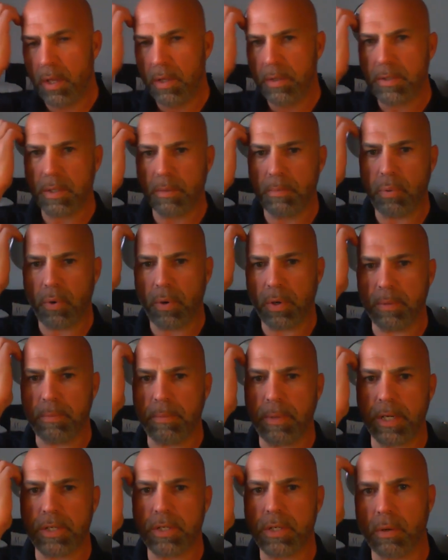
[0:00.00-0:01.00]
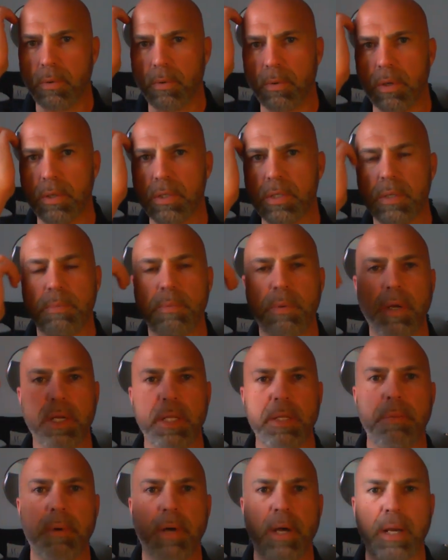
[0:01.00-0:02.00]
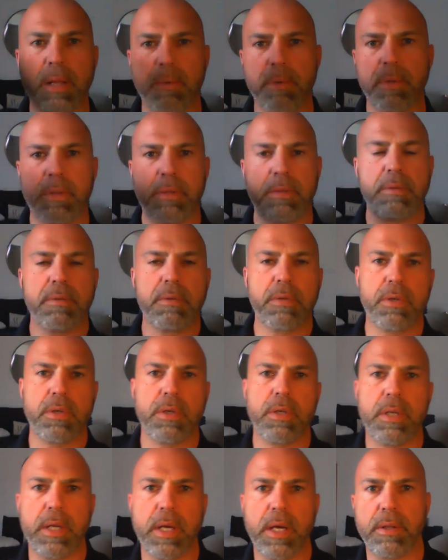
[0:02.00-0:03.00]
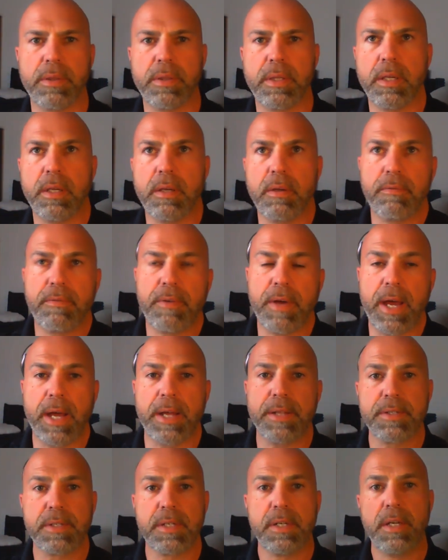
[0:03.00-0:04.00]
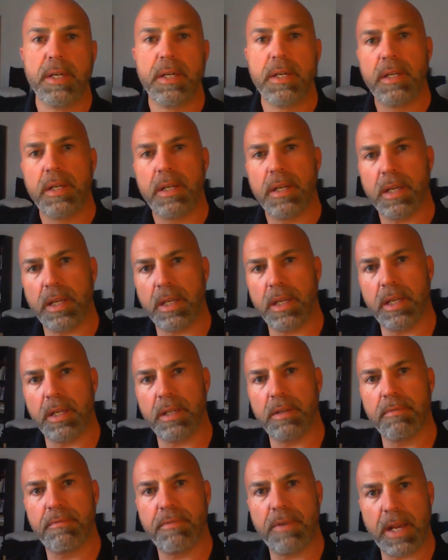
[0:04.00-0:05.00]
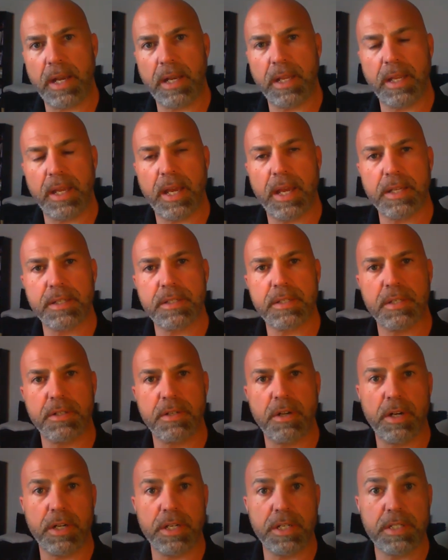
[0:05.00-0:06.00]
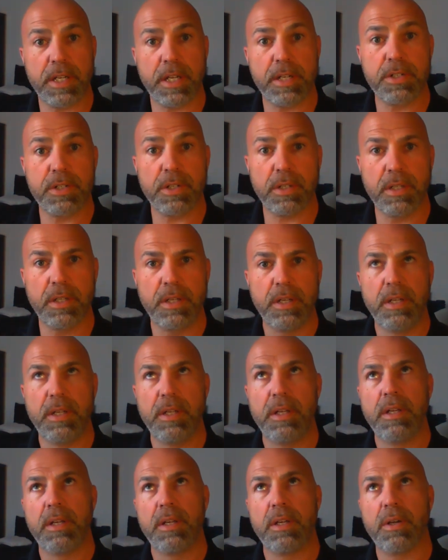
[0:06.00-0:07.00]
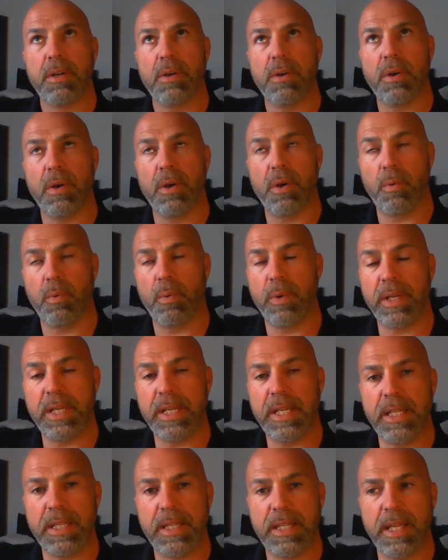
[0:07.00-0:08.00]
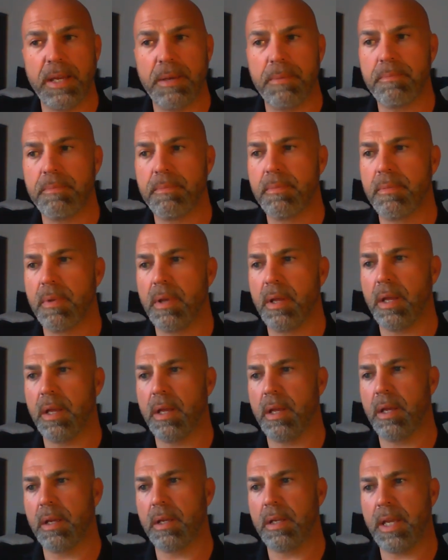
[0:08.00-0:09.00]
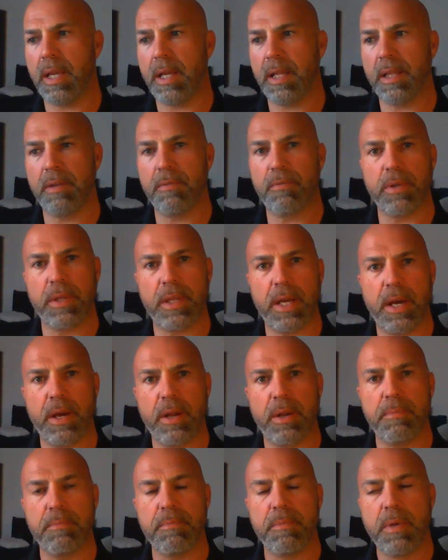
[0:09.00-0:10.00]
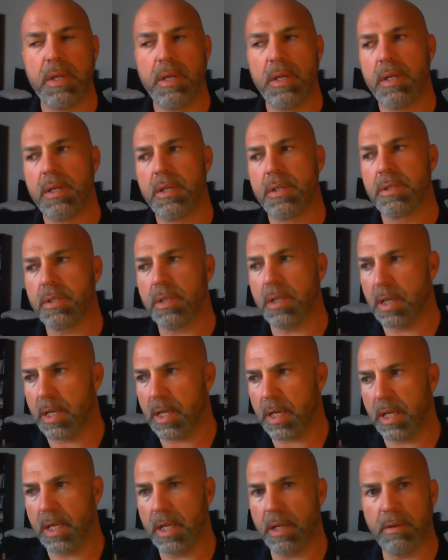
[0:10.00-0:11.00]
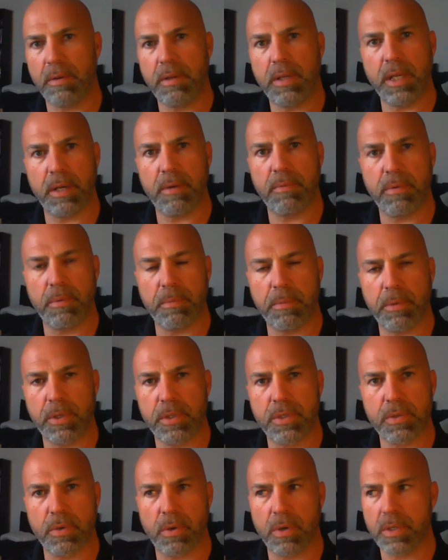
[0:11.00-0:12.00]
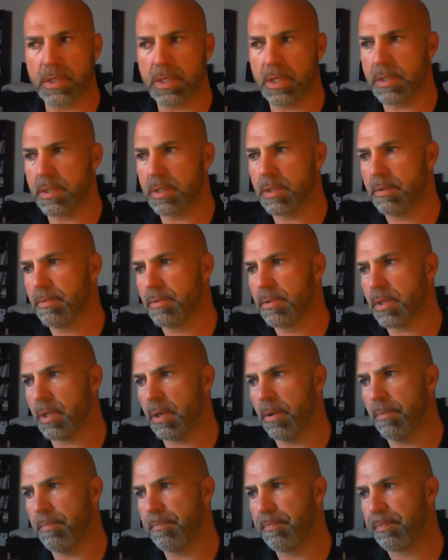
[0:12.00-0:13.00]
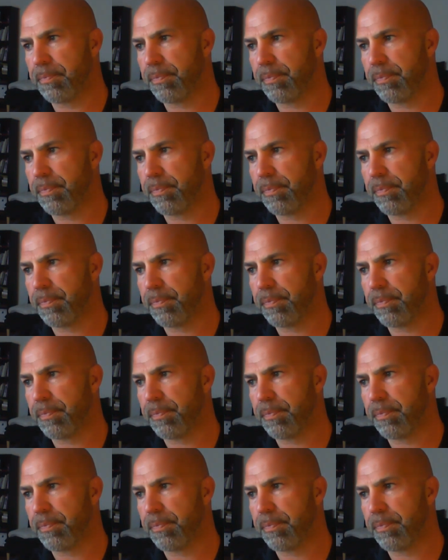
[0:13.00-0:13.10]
it's important to make sure we're supplying the body with good, healthy fats. Again, fatty acids are essential. We need them. Can't live without them. So you got to get them from good sources. So